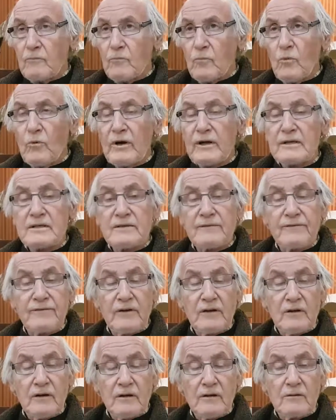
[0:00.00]
what is
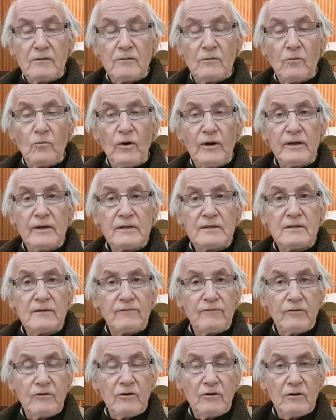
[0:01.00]
fill? When is it
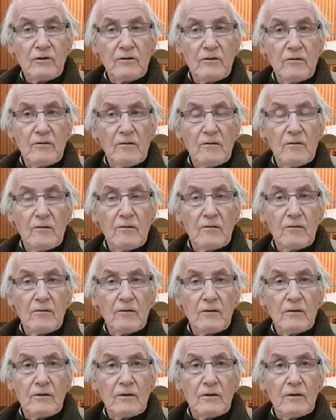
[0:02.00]
full?
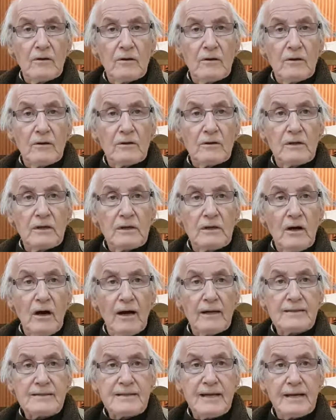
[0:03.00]
Did
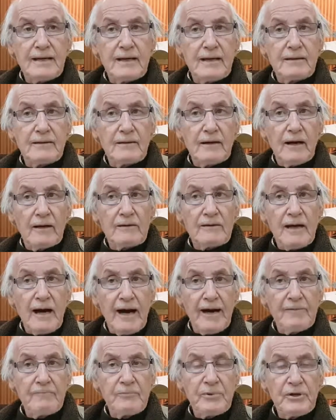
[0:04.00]
God set a
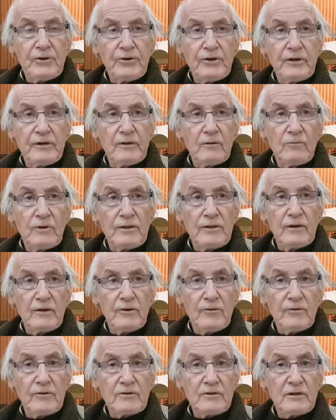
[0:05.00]
time period of when the
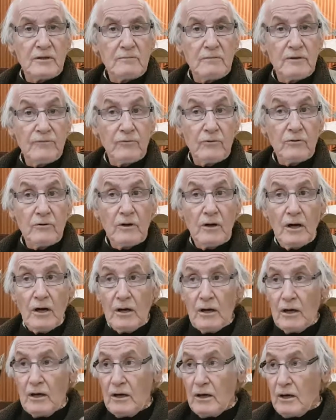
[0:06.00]
earth is going to be full?
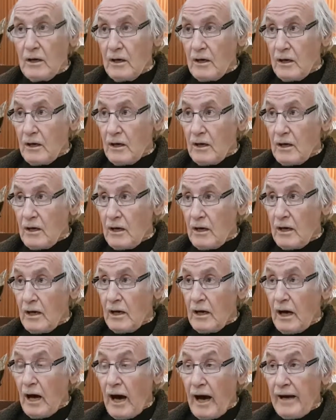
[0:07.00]

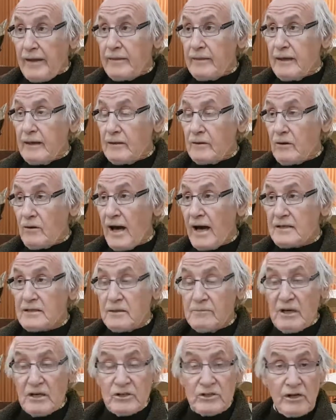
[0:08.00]
I think there has
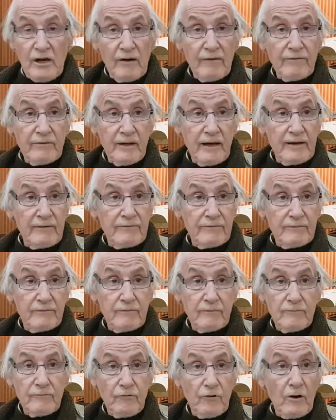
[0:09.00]
to be a shelf life
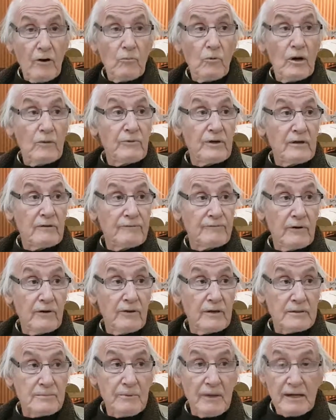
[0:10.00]
for when we can fill
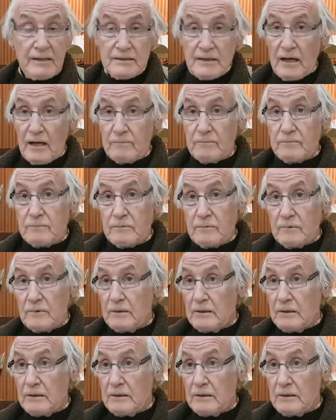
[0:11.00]
this place up.